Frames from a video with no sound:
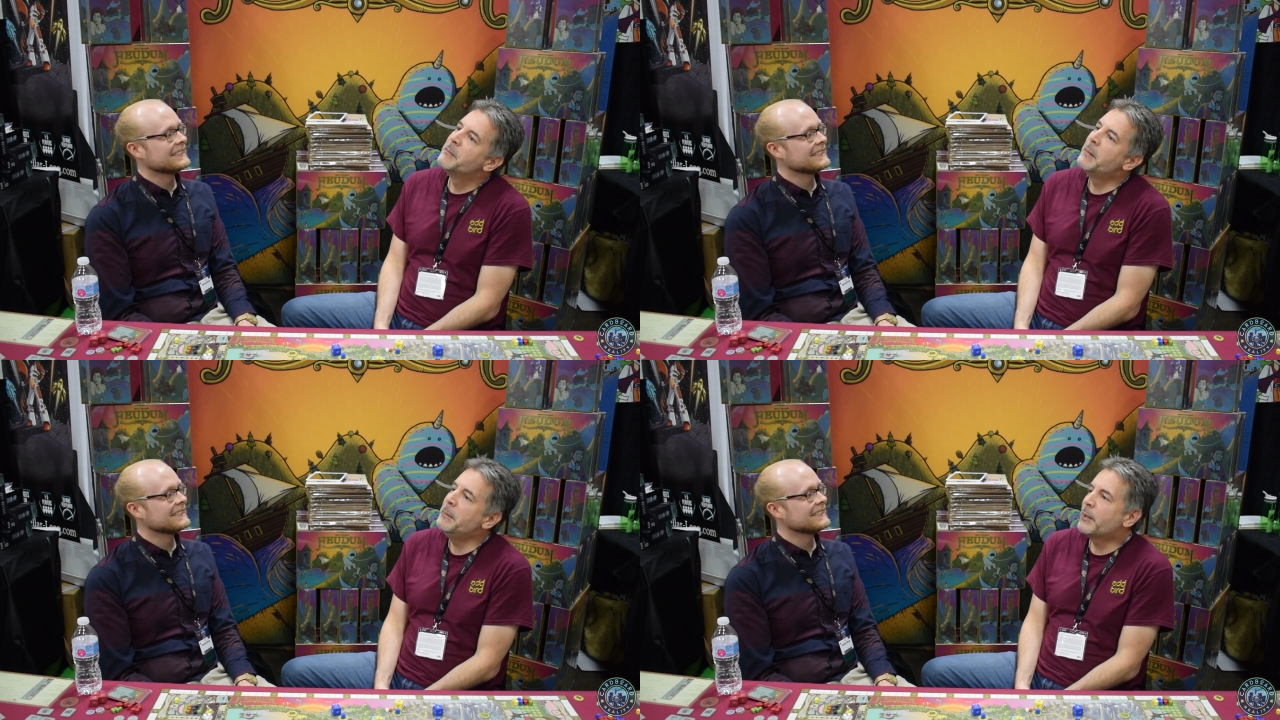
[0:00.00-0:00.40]

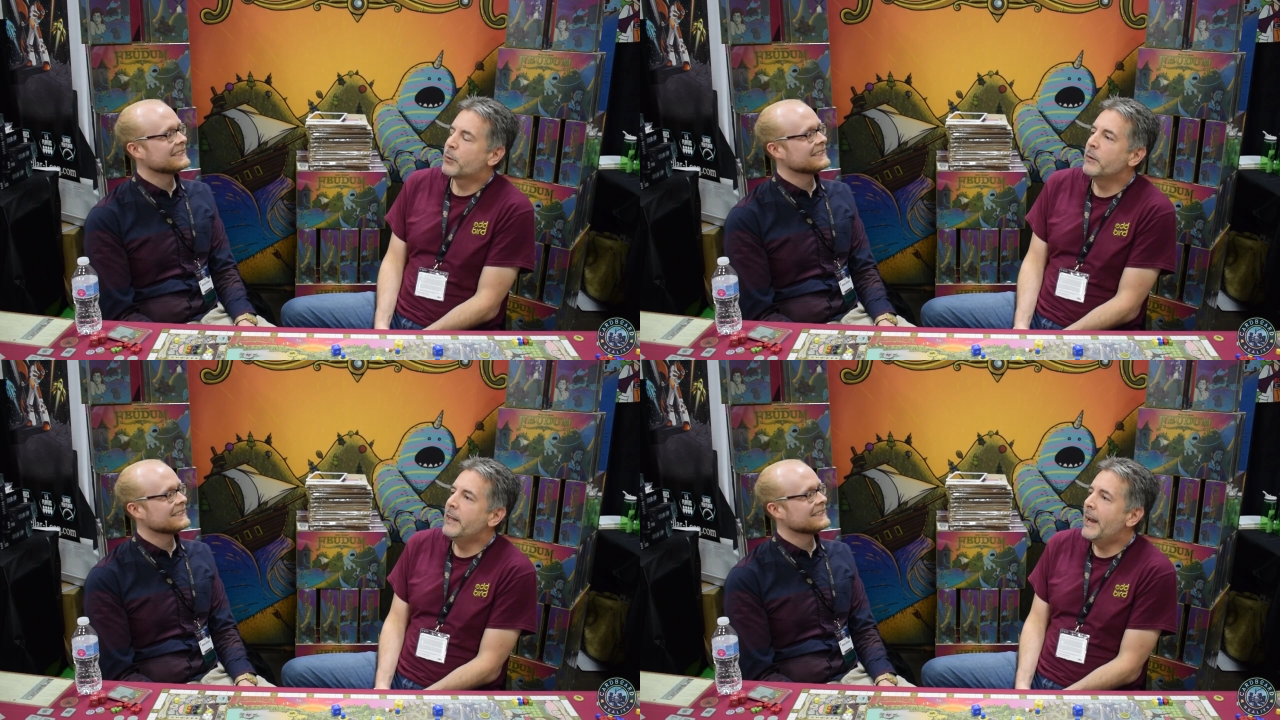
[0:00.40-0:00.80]
Speaker 1: maybe
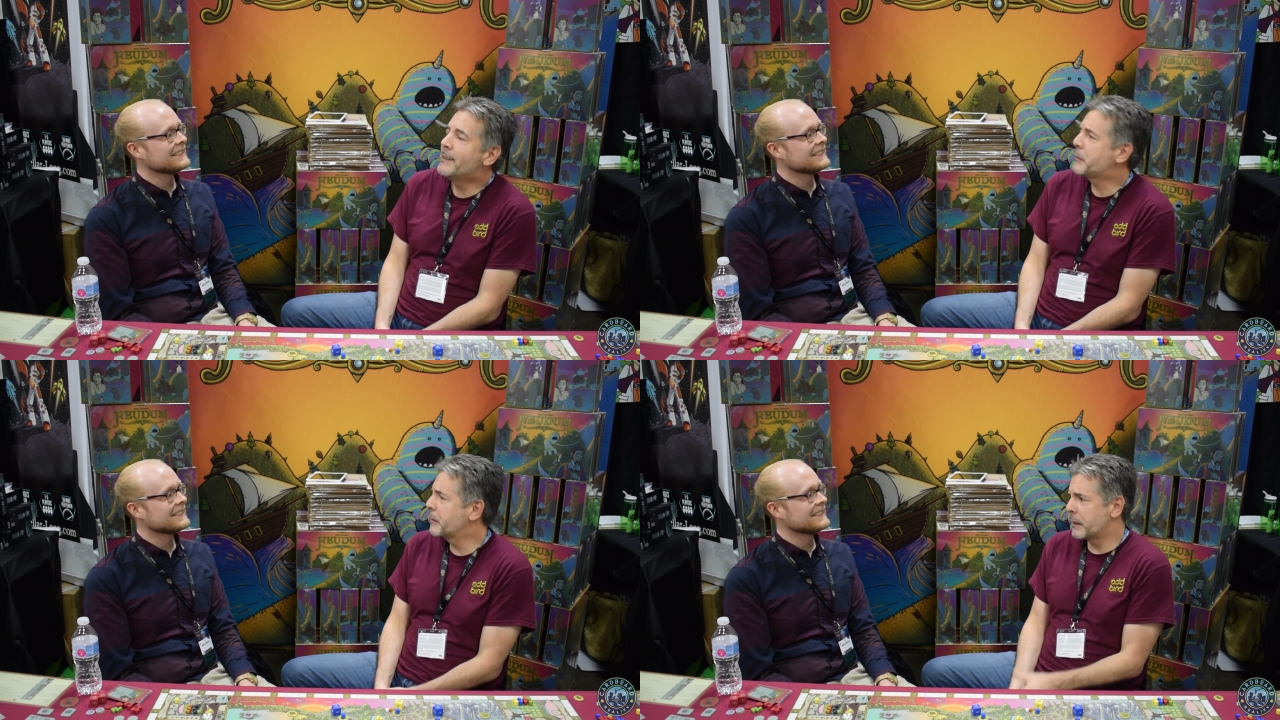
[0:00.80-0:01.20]
through the
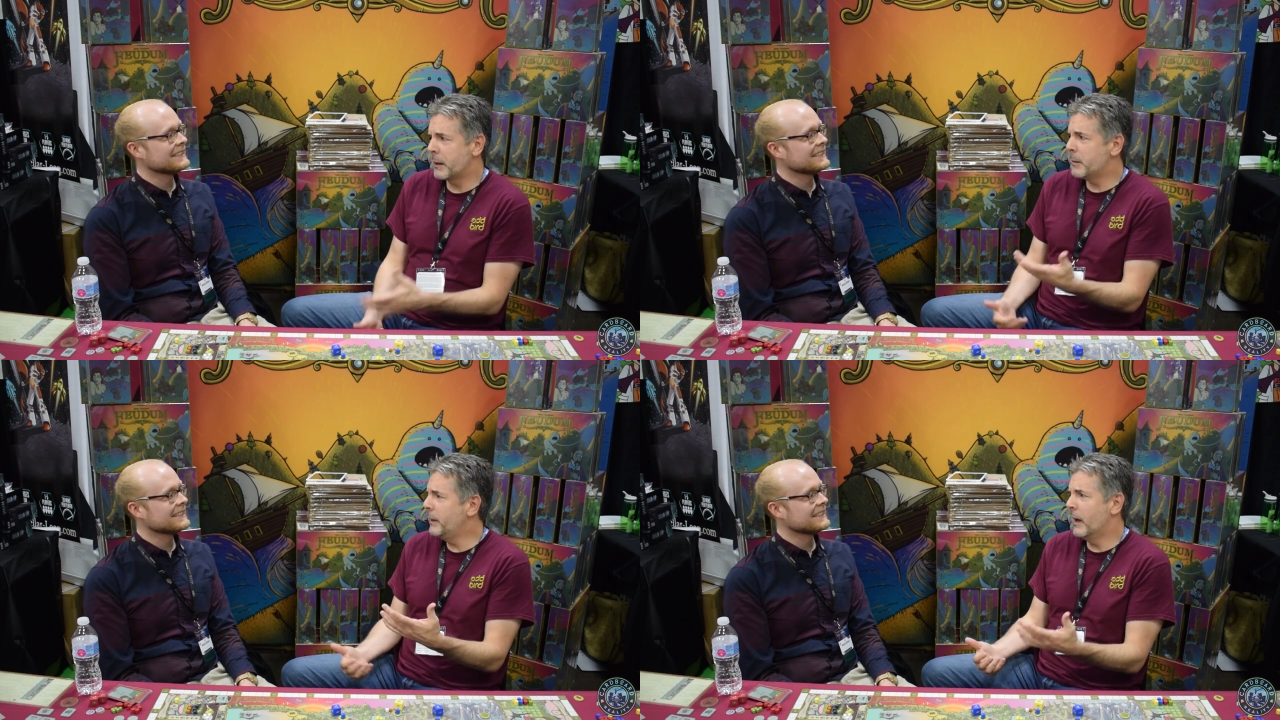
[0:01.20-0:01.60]
ages, because
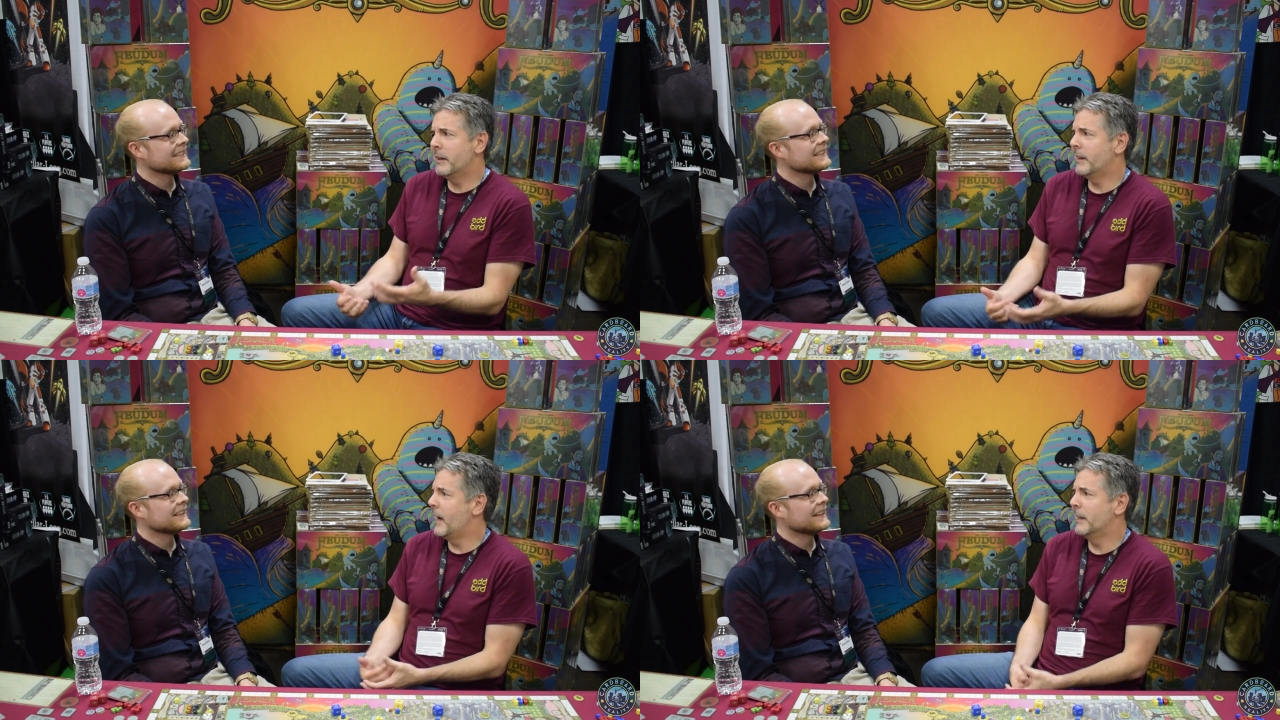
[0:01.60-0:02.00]
they're going to be
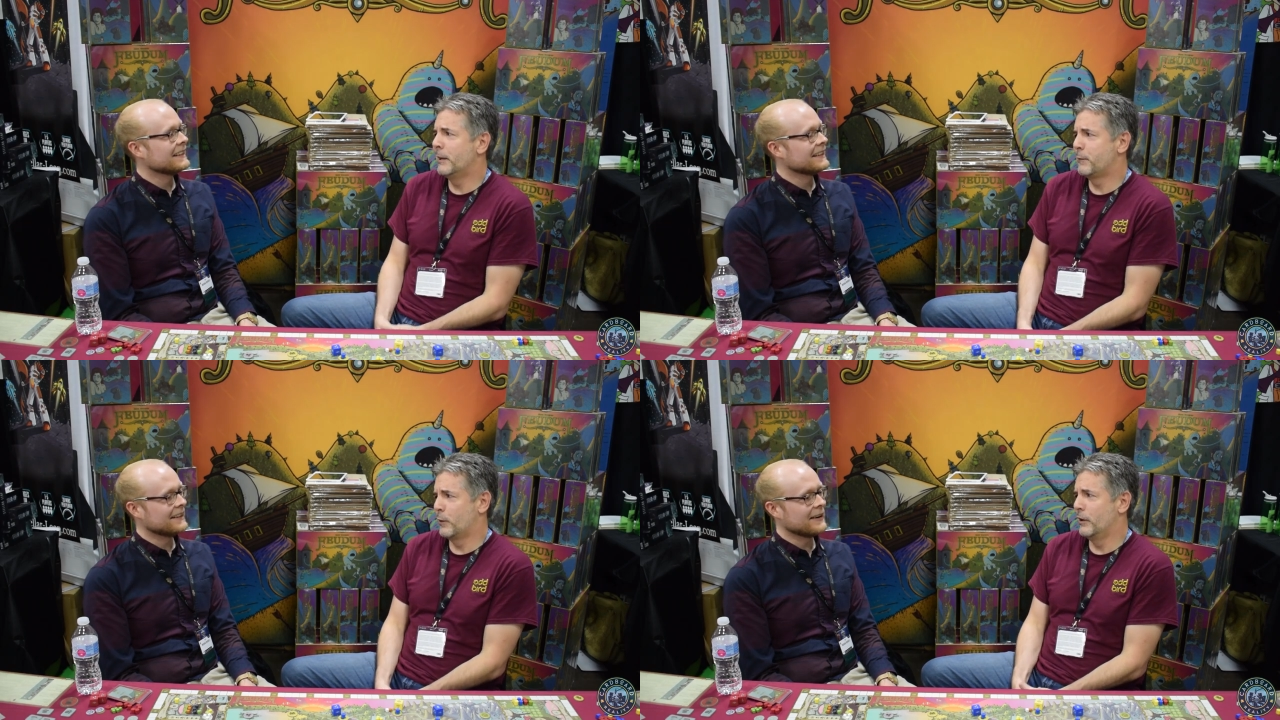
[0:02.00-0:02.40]
on the
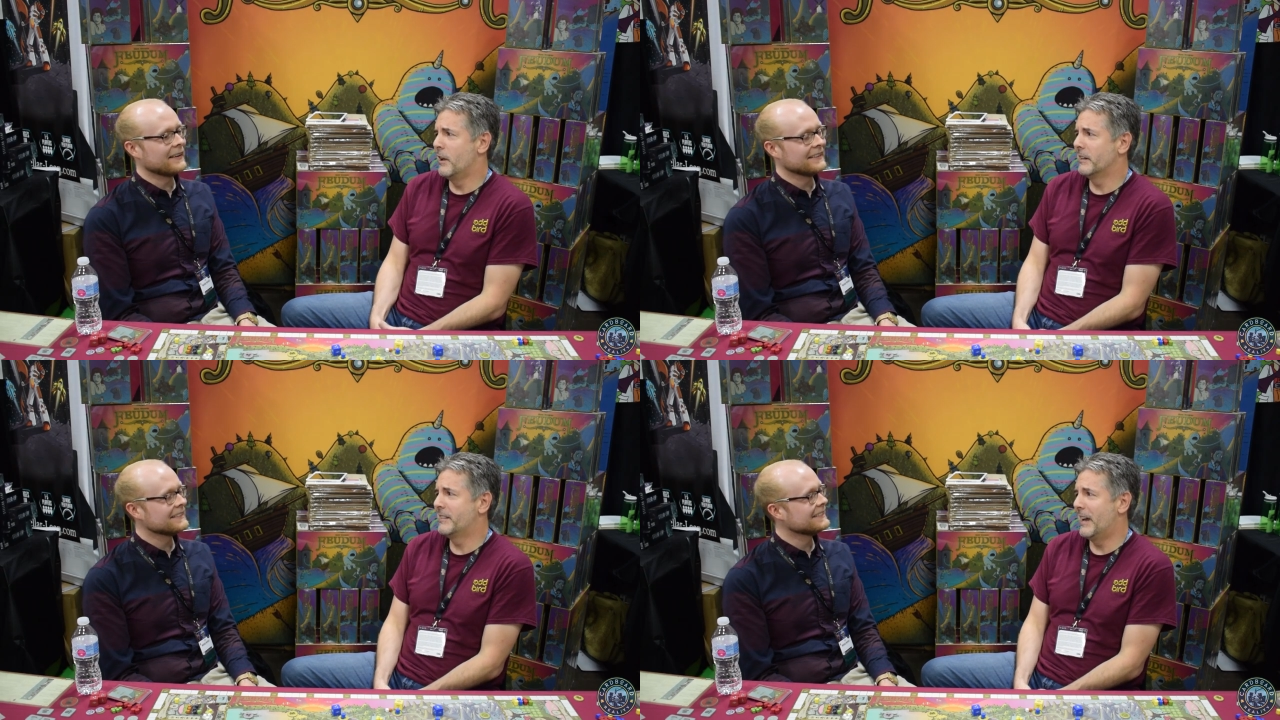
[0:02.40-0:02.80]
island for
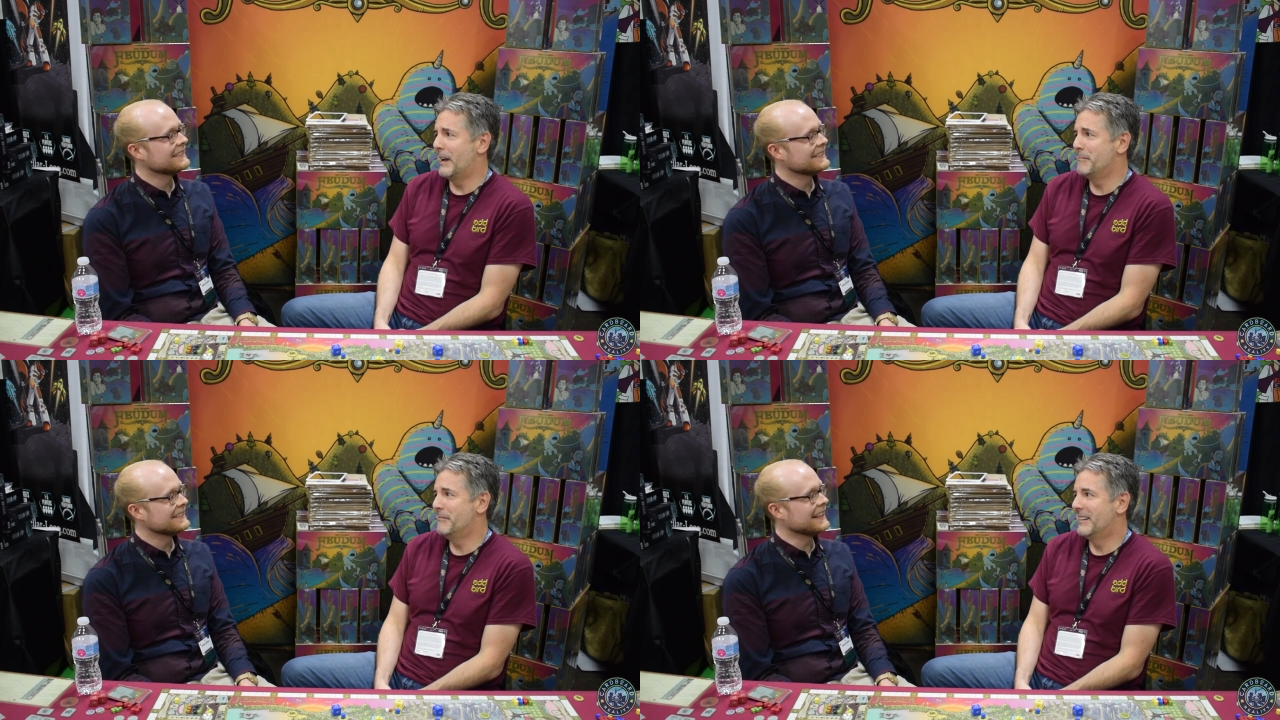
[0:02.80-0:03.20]
a long
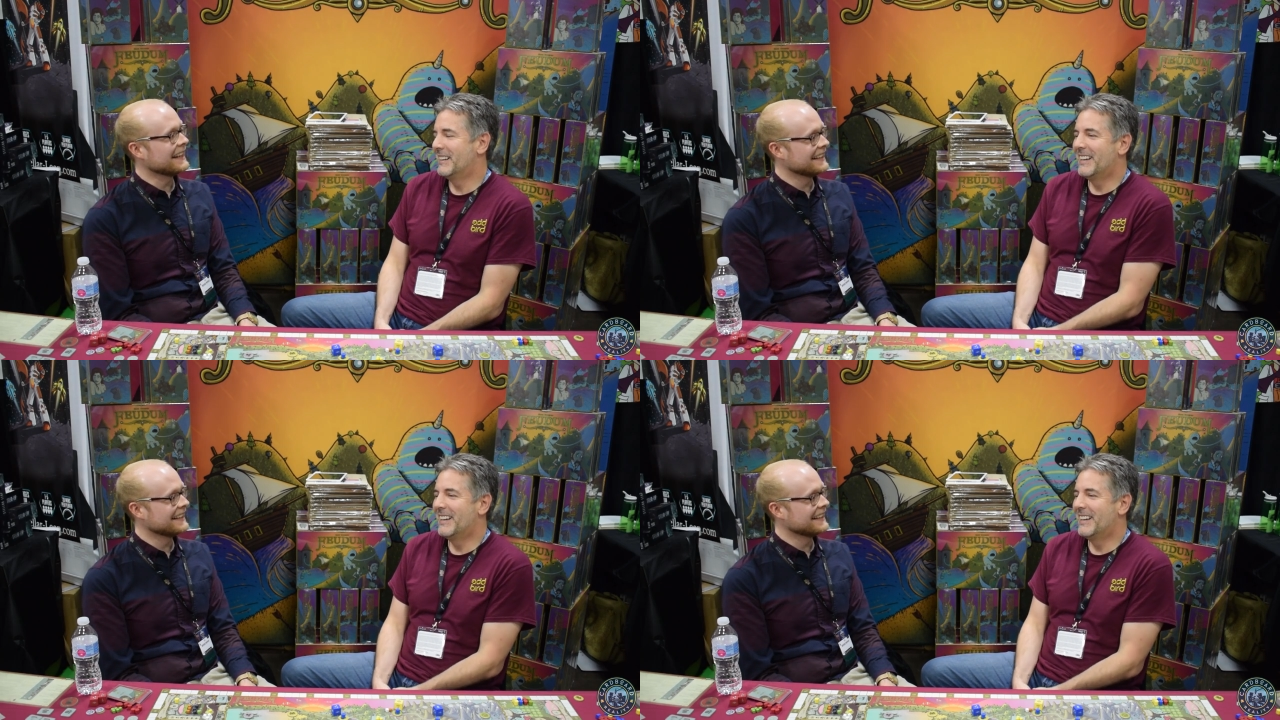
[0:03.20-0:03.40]
time. Yeah,